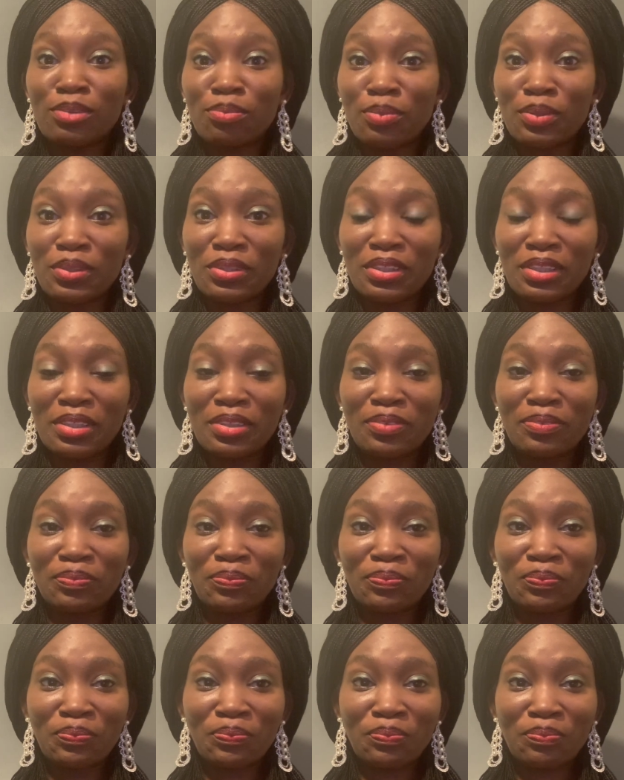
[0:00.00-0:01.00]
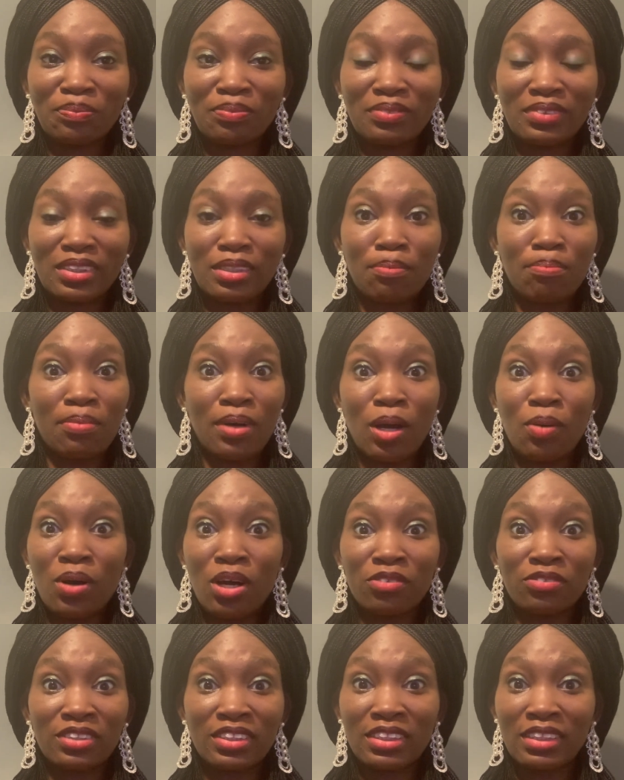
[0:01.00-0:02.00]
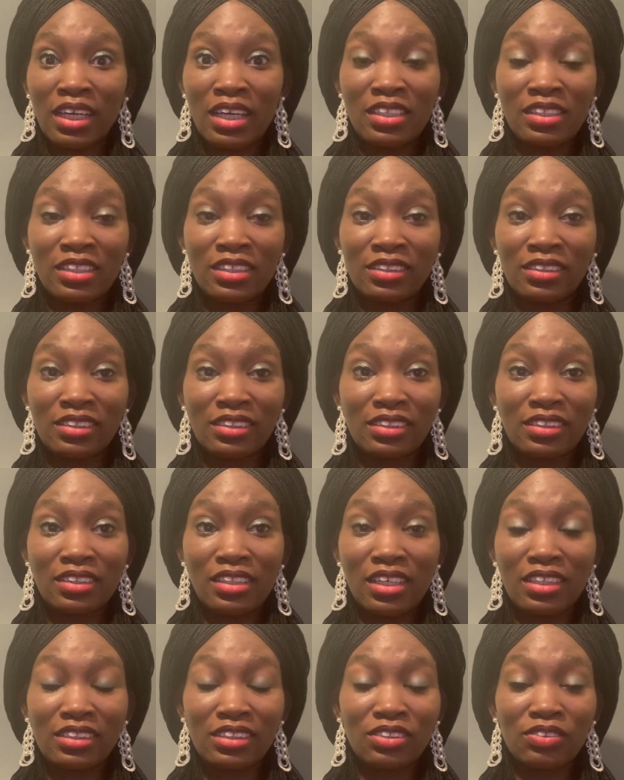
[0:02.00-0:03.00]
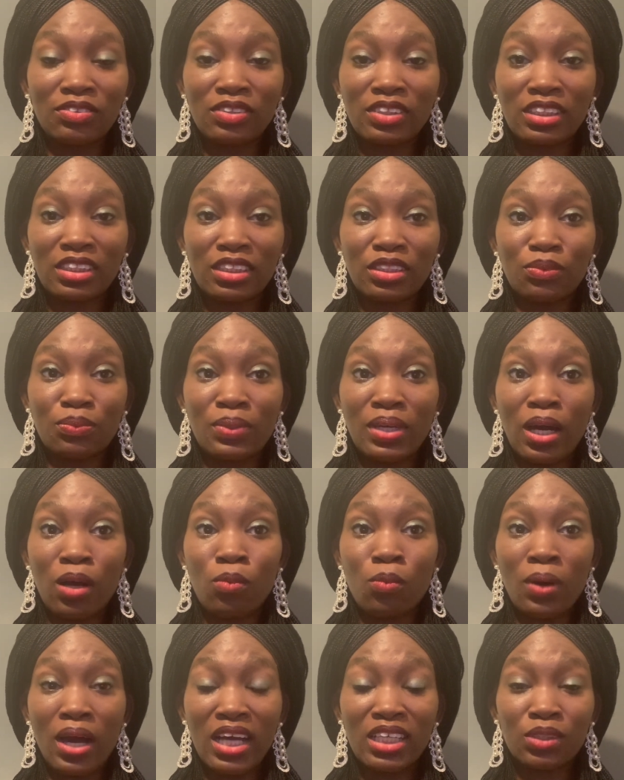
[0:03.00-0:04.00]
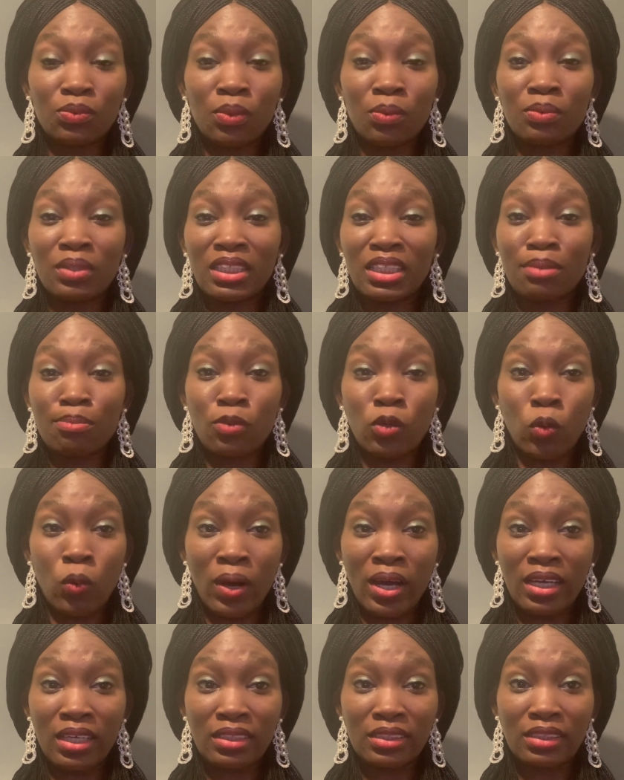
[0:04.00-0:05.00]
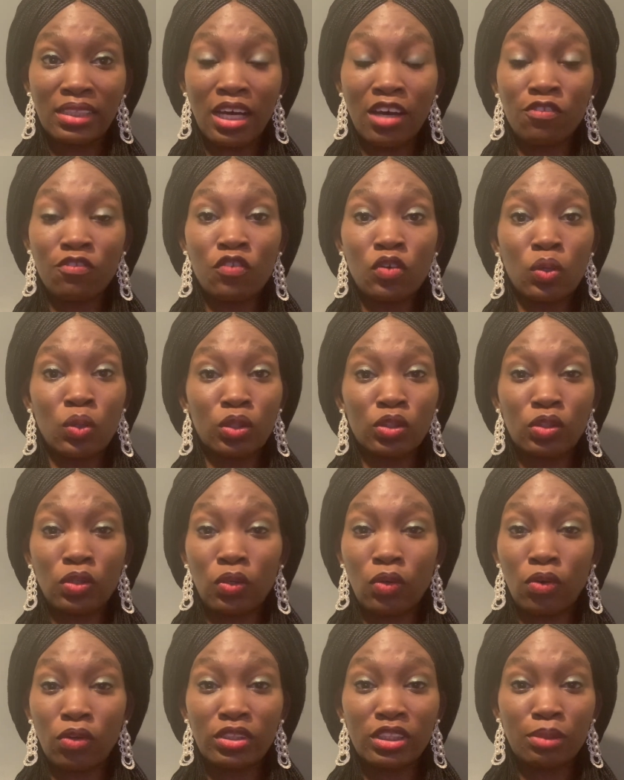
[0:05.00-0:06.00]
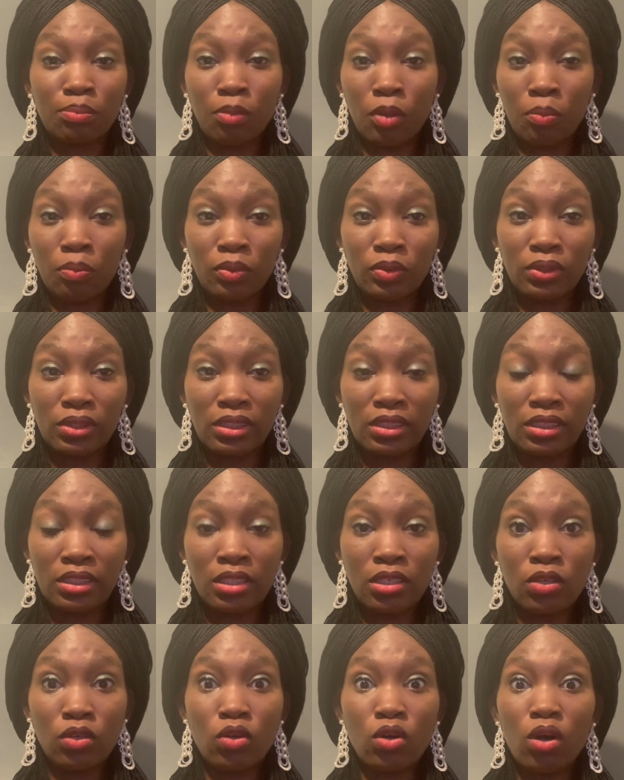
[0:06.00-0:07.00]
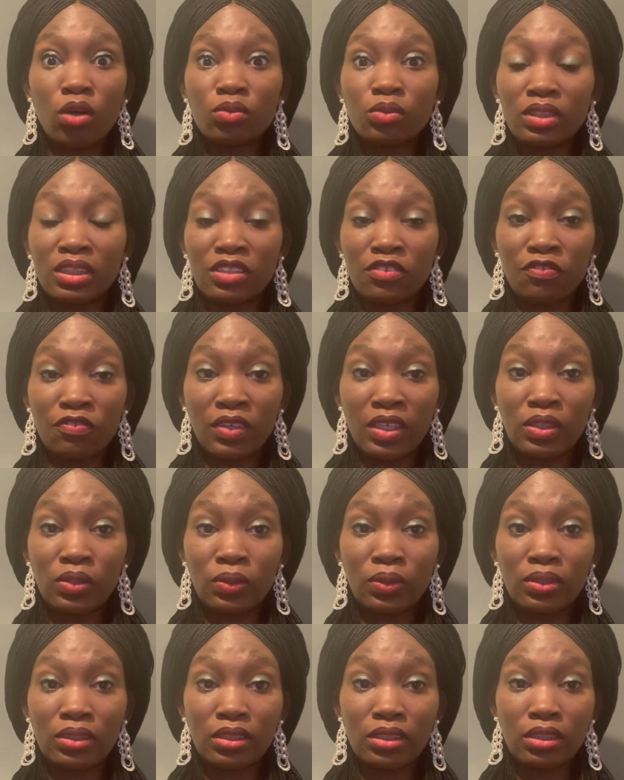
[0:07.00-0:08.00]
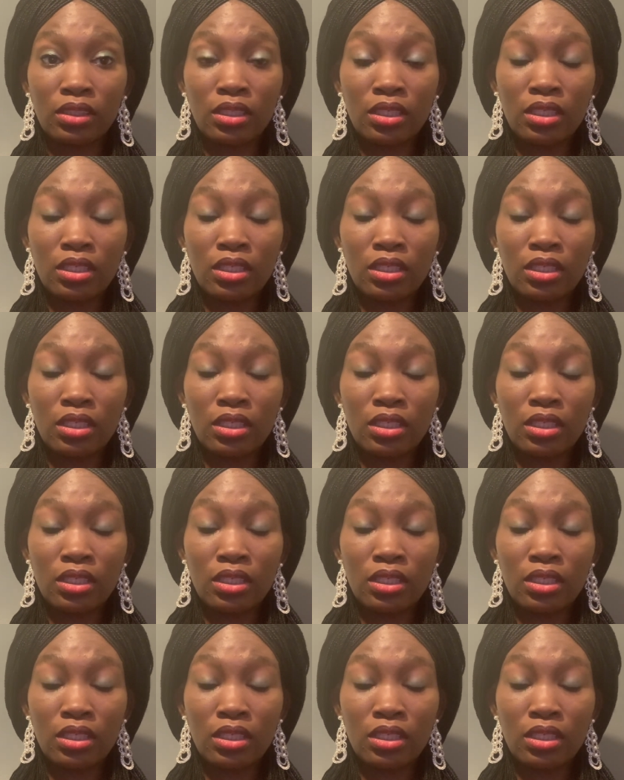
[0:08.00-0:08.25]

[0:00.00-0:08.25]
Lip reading: book. Power of silence. Like, seriously, we are wise when we keep quiet and focus on God's purpose. God will defend us.